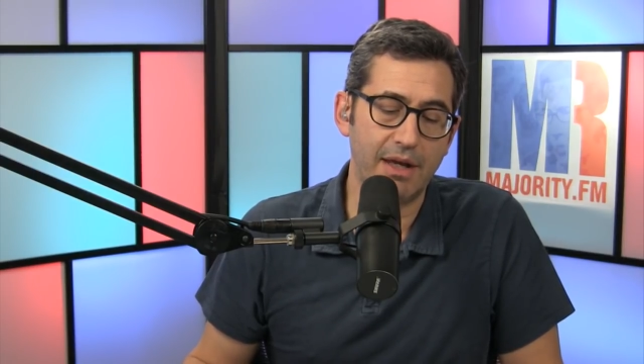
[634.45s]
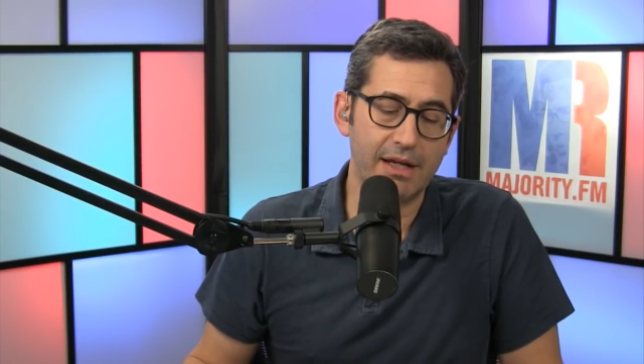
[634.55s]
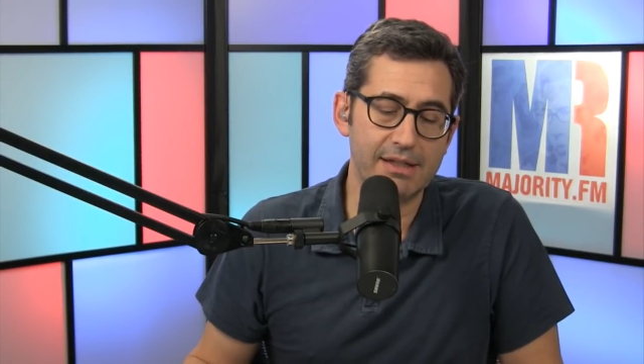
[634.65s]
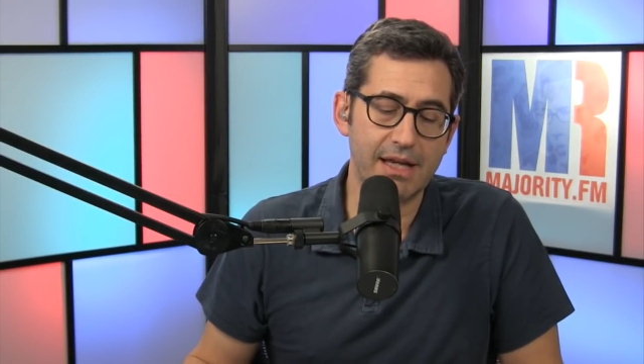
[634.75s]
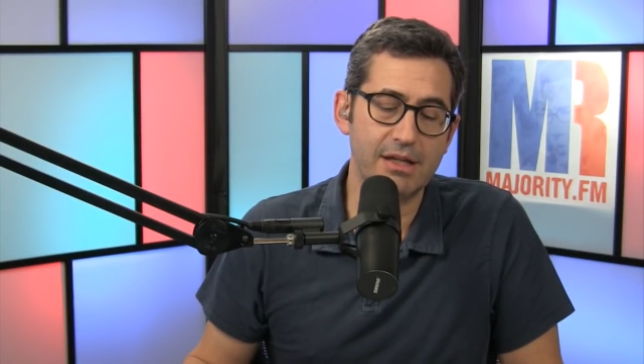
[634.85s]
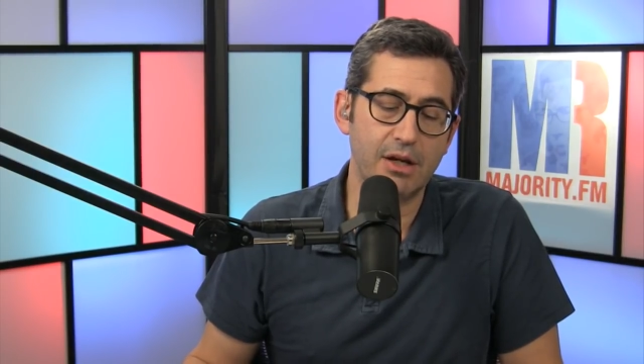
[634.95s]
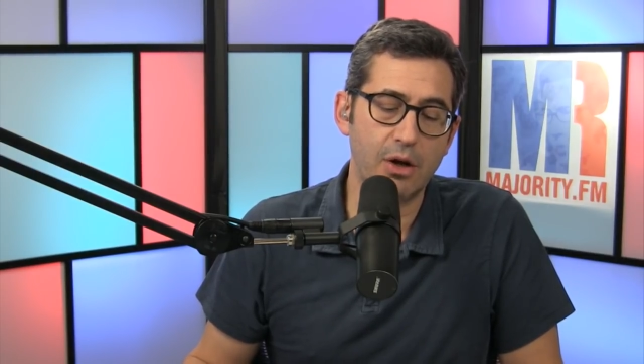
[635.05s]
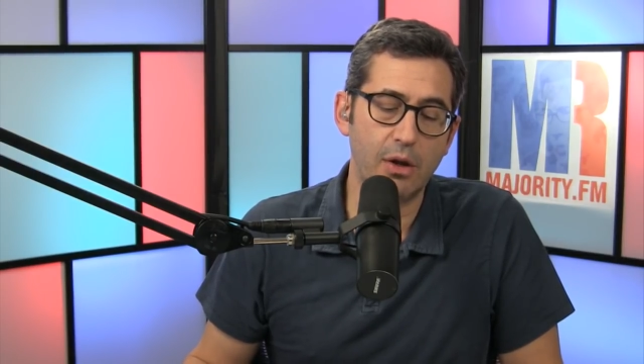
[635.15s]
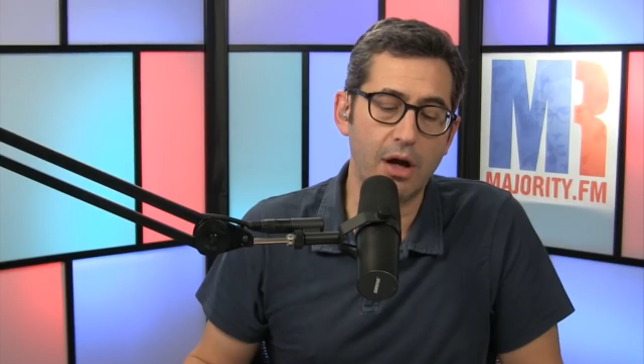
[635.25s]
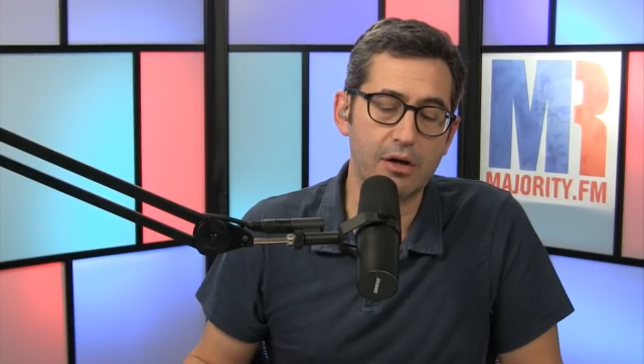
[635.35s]
in the United States can
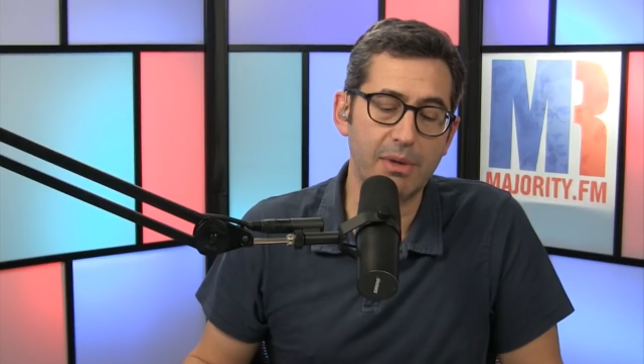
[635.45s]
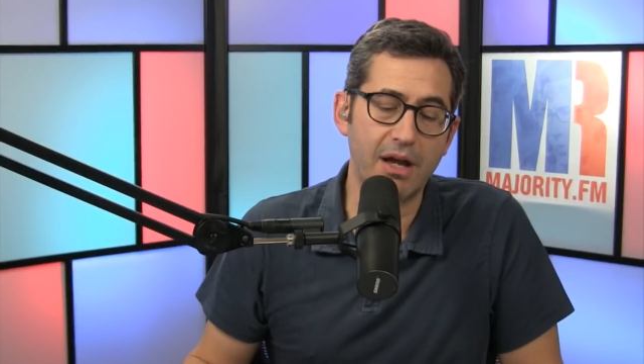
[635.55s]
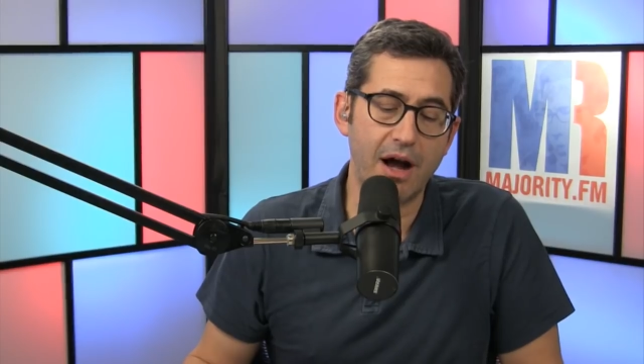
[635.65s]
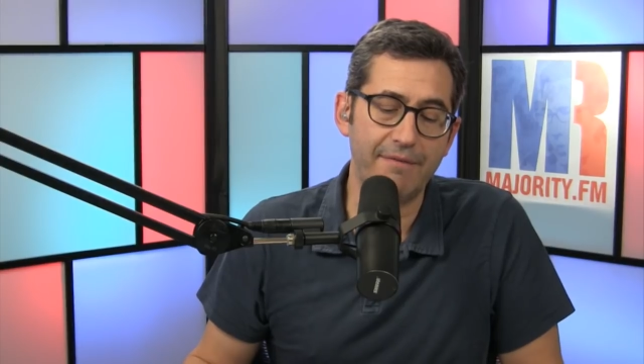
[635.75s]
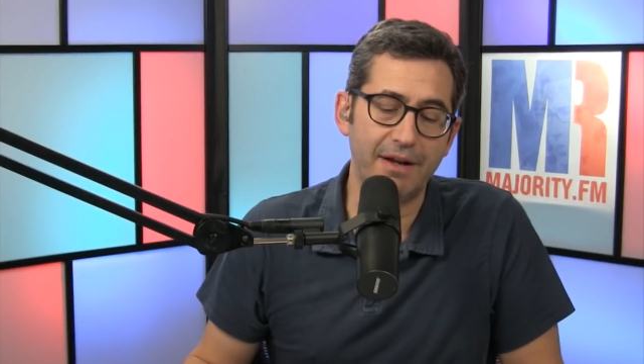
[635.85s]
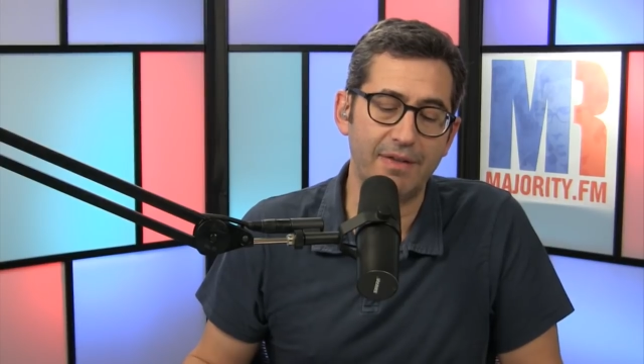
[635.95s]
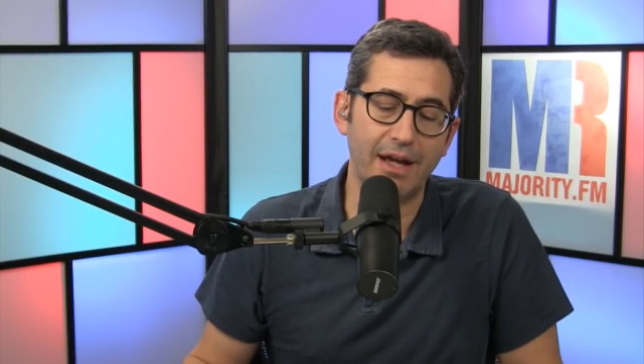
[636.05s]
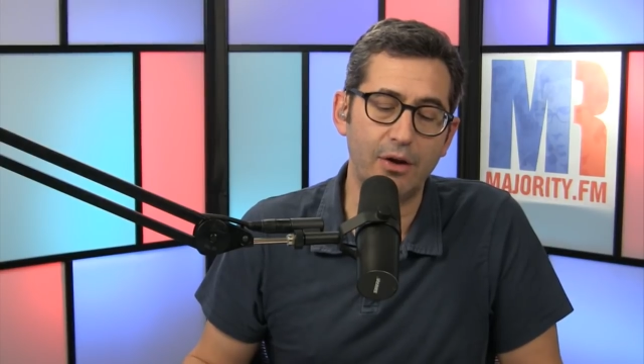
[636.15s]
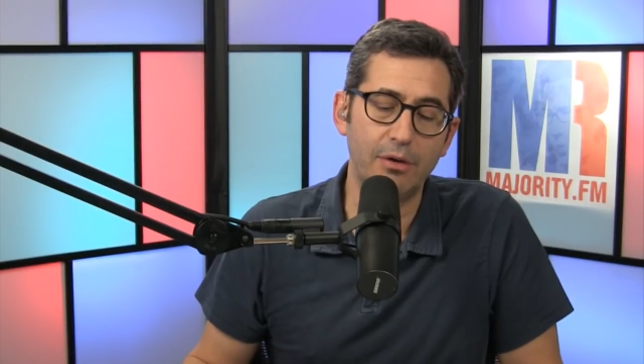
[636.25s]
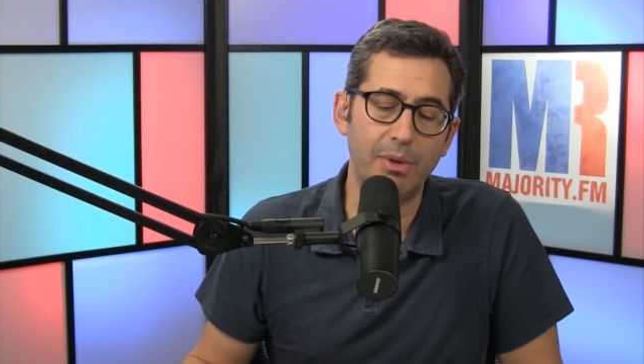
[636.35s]
no longer be confident
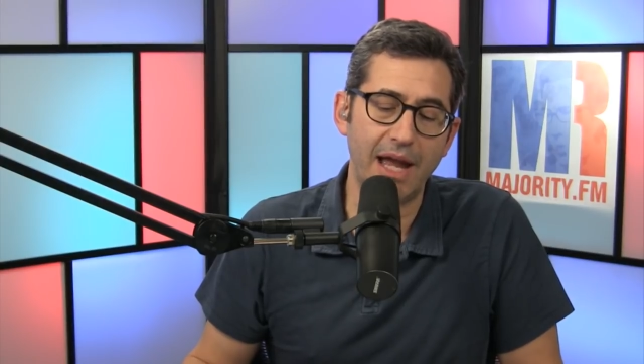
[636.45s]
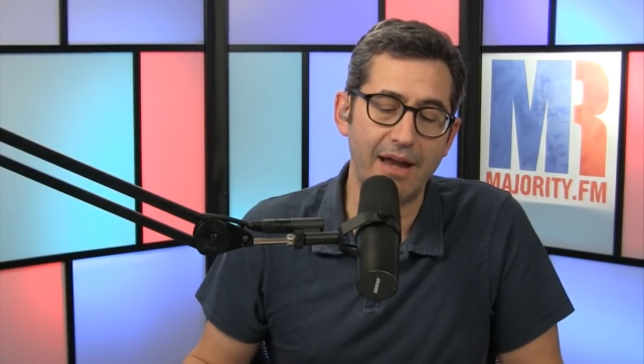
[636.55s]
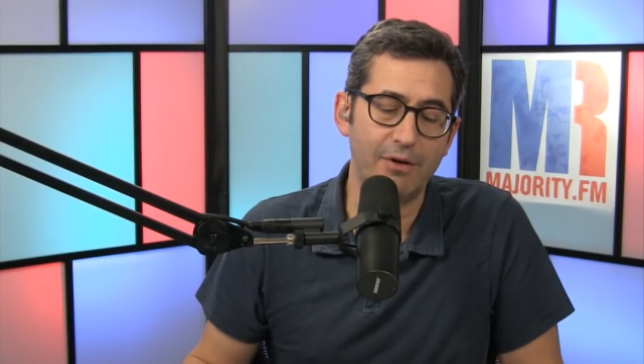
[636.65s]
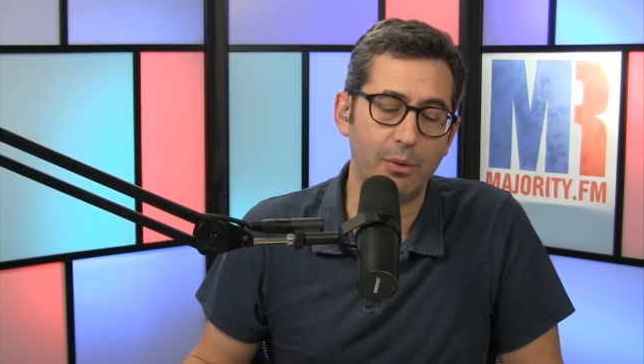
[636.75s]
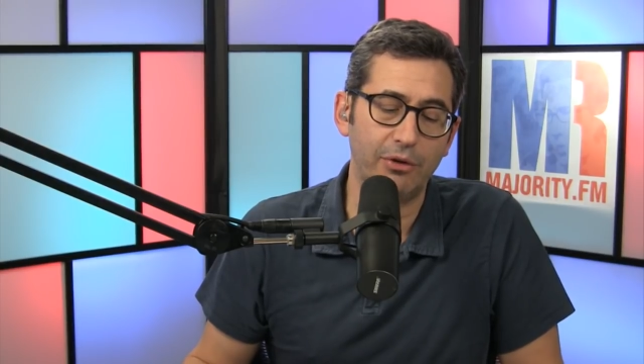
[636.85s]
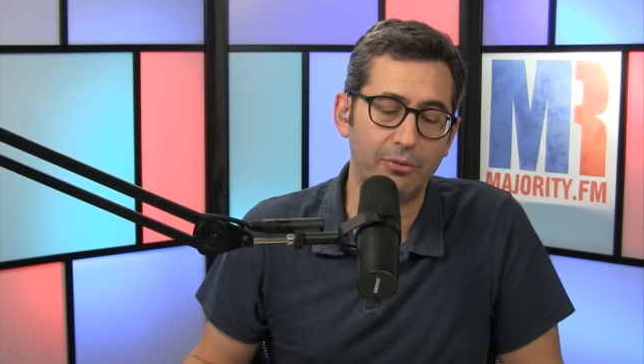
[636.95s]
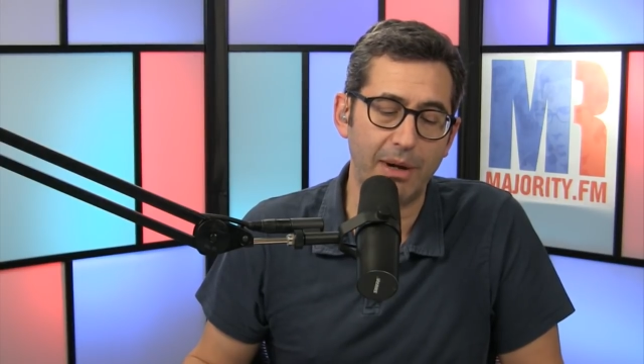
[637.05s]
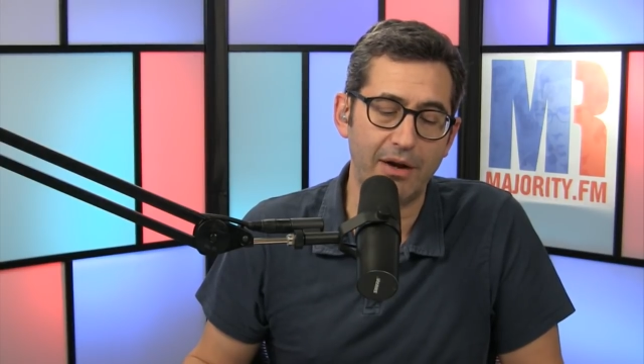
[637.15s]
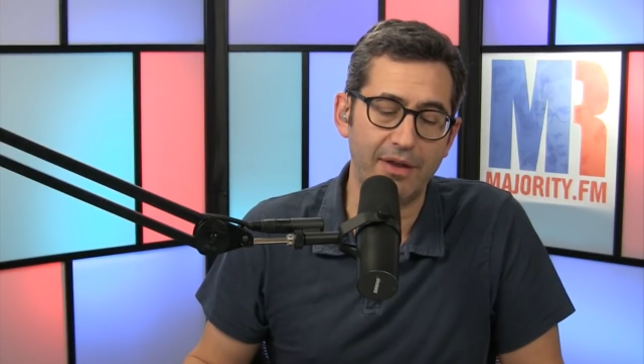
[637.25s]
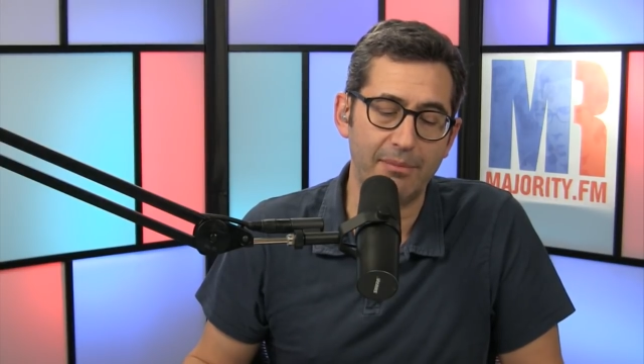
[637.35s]
that good behavior will
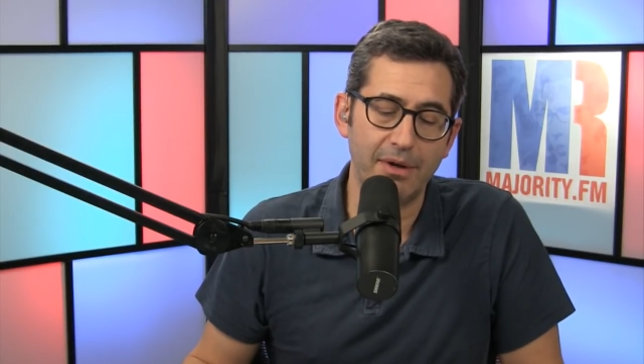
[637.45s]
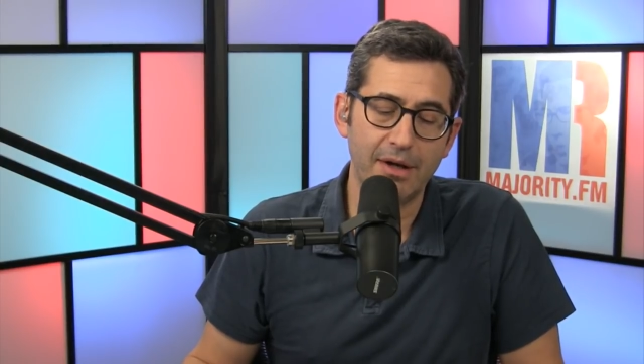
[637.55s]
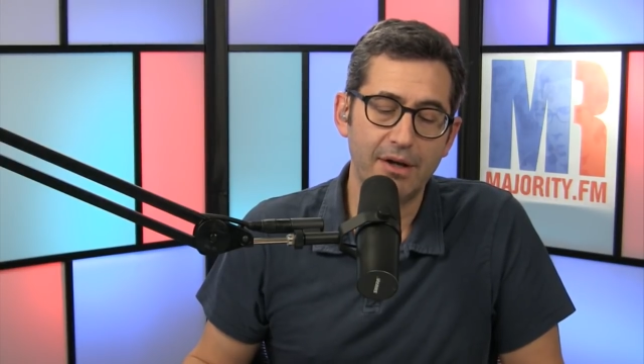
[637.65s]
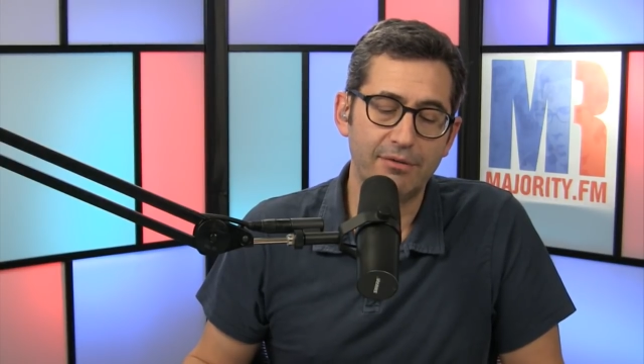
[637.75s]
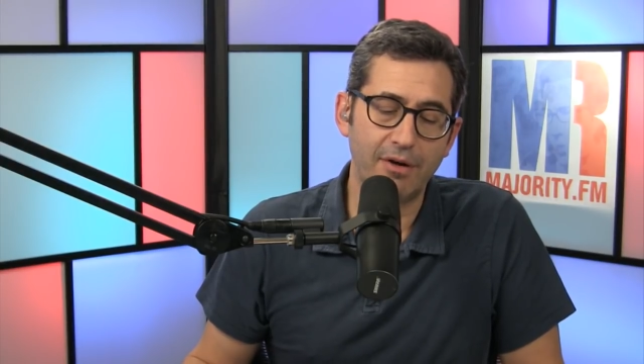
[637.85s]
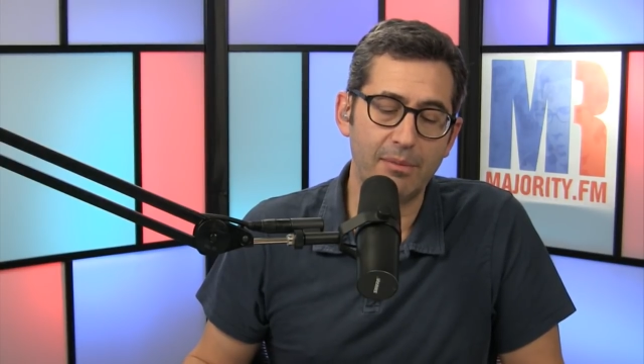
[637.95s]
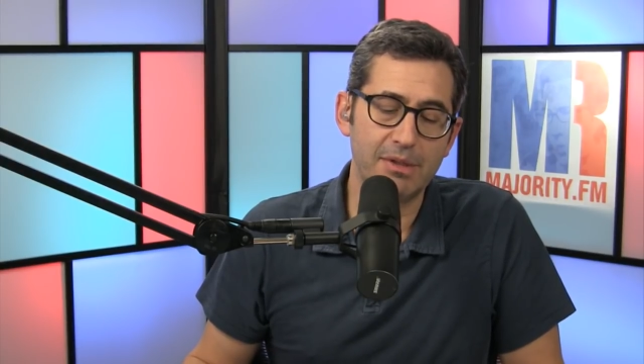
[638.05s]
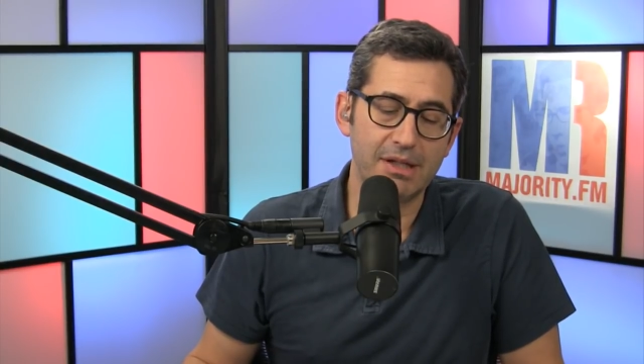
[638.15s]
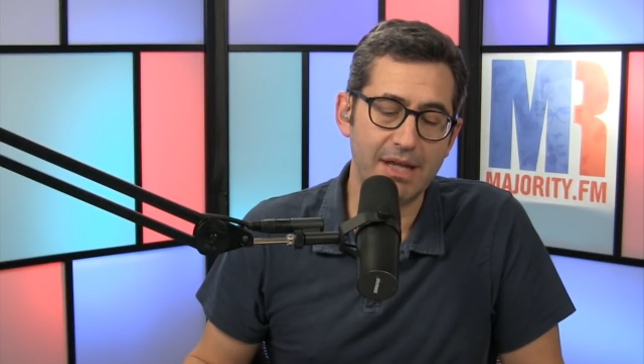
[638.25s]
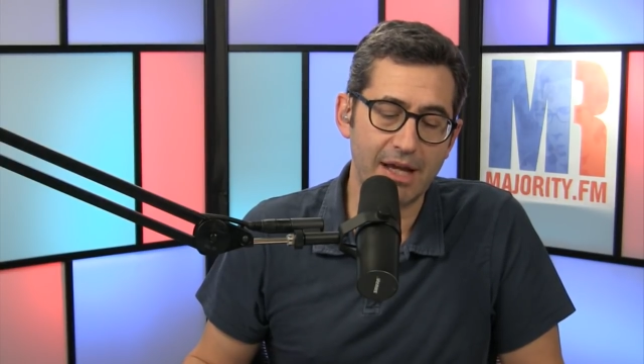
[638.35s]
spare them
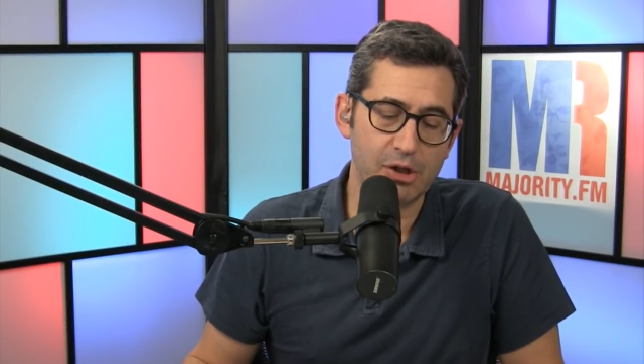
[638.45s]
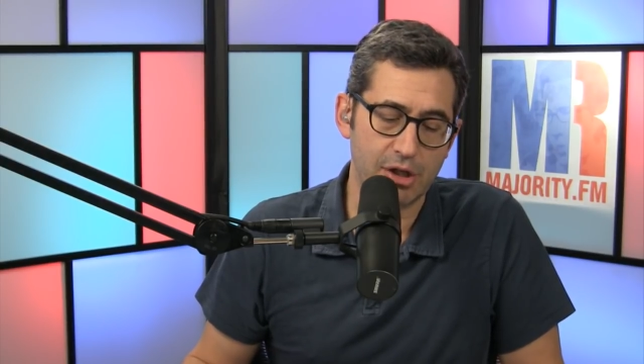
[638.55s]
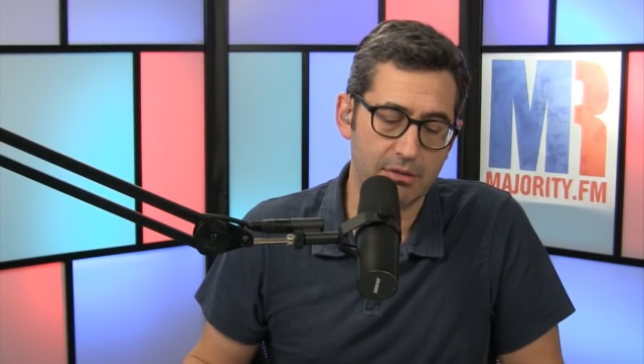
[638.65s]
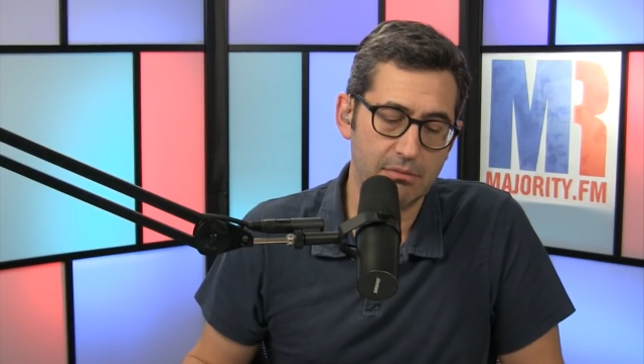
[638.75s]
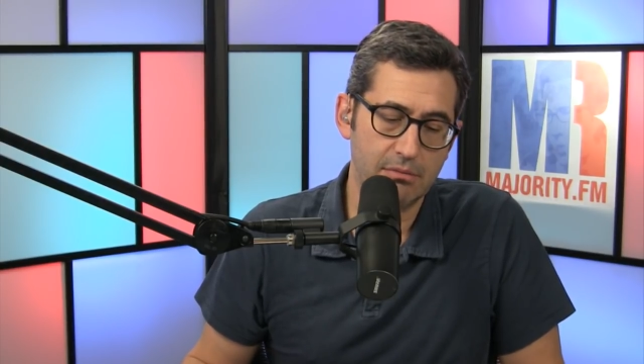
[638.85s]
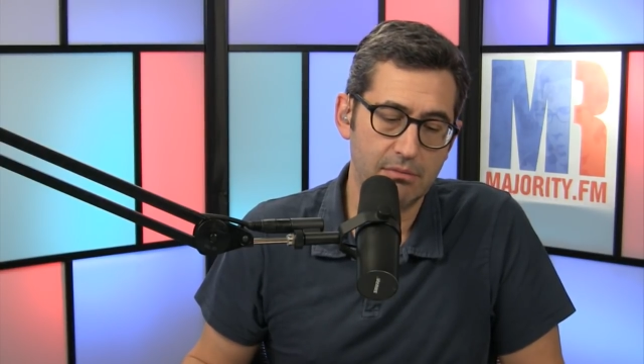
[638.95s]
from detention.